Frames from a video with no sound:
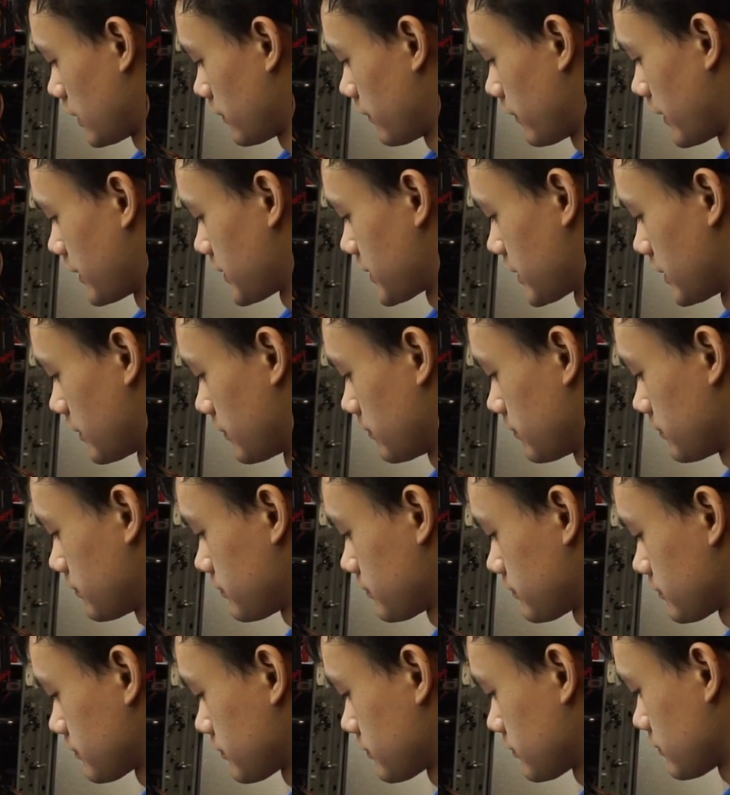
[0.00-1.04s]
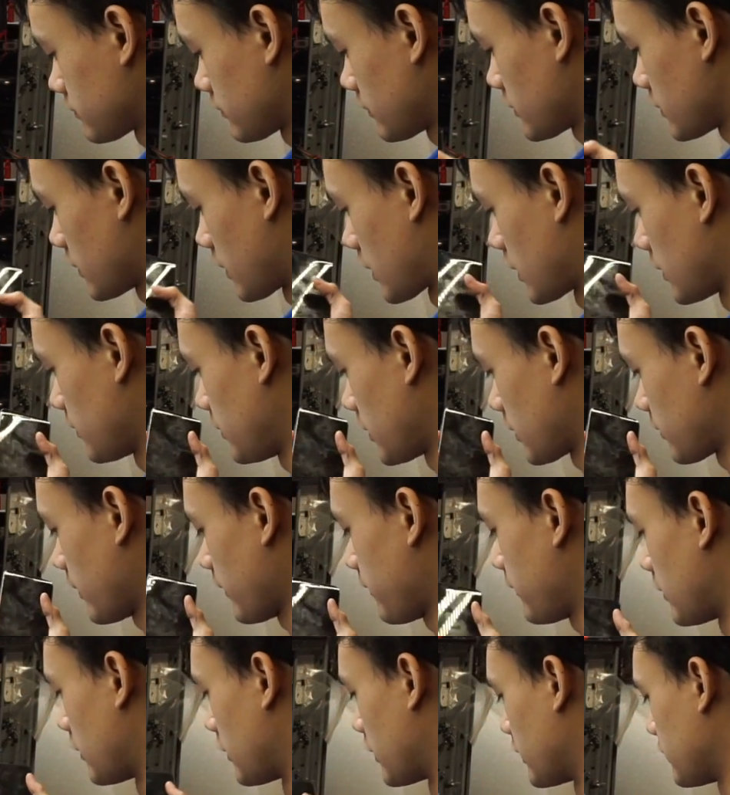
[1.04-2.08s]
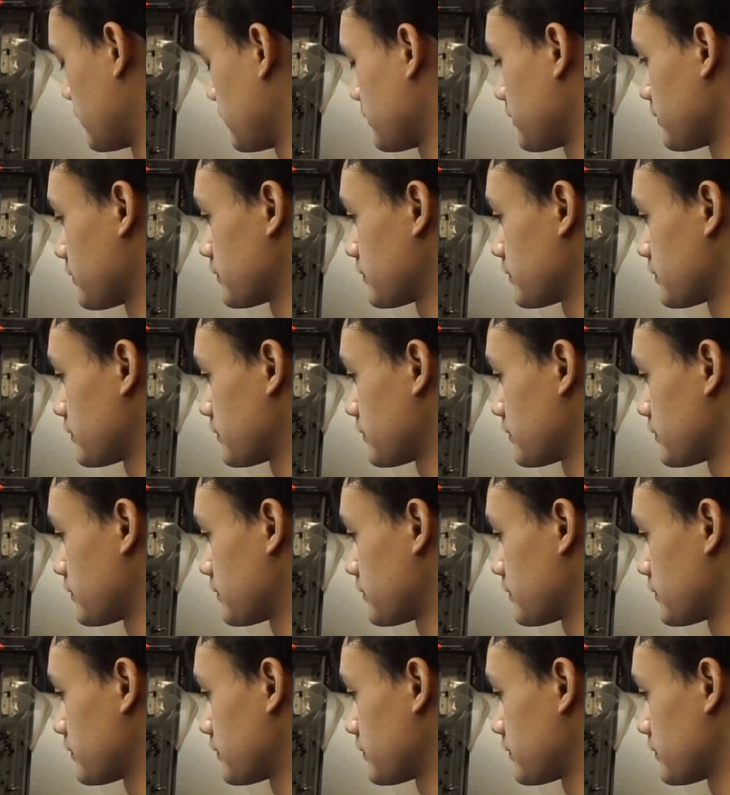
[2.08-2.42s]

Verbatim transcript: a device in? So I'm going to plug my phone in.